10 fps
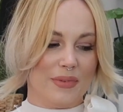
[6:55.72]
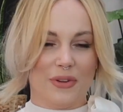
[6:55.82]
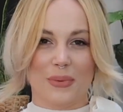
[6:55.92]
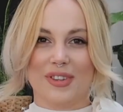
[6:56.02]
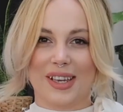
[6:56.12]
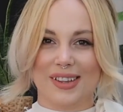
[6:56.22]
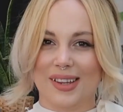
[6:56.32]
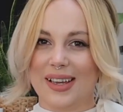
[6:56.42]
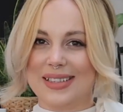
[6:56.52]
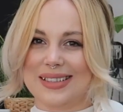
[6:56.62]
So it's like a
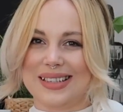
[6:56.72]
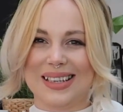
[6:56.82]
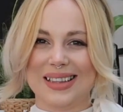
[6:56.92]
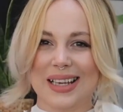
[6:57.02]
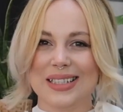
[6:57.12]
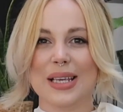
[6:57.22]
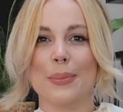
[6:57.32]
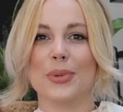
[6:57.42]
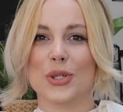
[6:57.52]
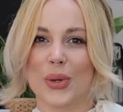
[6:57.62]
nice
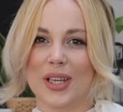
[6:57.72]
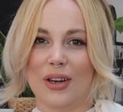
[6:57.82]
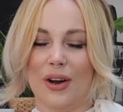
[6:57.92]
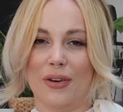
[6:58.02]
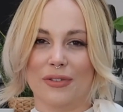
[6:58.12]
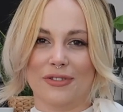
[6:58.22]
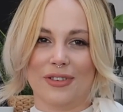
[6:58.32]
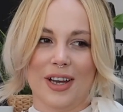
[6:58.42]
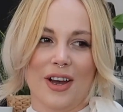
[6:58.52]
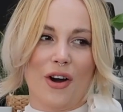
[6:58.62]
in-between
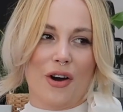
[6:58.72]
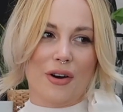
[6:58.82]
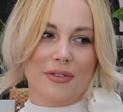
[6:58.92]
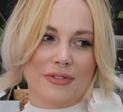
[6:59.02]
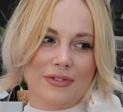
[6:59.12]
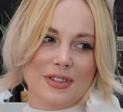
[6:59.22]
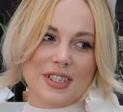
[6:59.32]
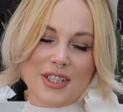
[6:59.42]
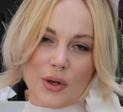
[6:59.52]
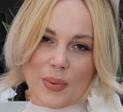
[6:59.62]
of
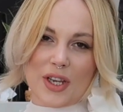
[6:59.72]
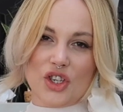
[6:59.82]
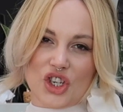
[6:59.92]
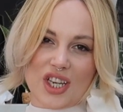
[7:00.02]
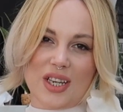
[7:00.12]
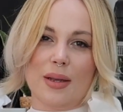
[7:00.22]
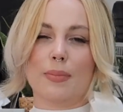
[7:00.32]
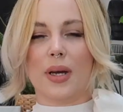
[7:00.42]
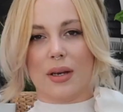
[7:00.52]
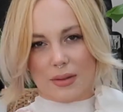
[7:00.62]
still being cheeky,
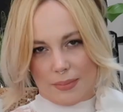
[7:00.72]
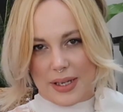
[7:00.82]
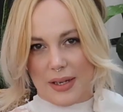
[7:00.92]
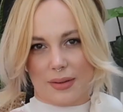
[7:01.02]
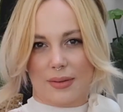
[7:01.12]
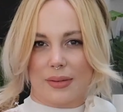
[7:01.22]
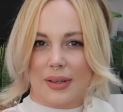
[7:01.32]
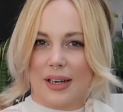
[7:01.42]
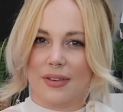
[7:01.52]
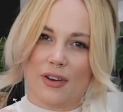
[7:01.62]
but being
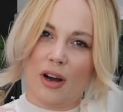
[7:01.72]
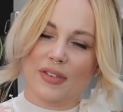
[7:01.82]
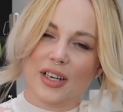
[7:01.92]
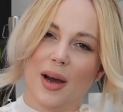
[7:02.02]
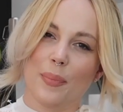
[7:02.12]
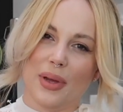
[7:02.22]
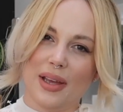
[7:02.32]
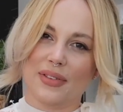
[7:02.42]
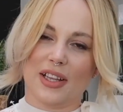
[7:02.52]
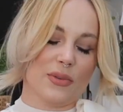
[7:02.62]
kind of covered up,
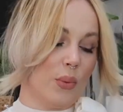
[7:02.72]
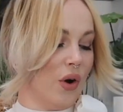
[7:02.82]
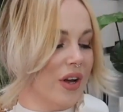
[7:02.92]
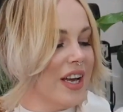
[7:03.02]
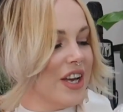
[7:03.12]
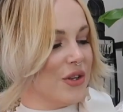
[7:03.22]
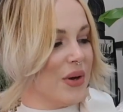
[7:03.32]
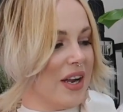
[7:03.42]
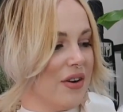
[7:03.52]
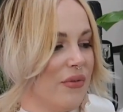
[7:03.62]
if that's what
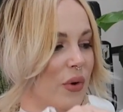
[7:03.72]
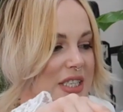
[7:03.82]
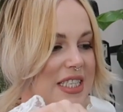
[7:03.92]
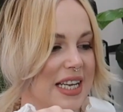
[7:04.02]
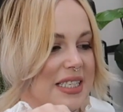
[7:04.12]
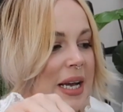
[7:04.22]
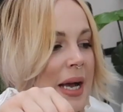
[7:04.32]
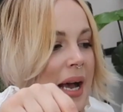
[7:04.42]
you kind of wanted.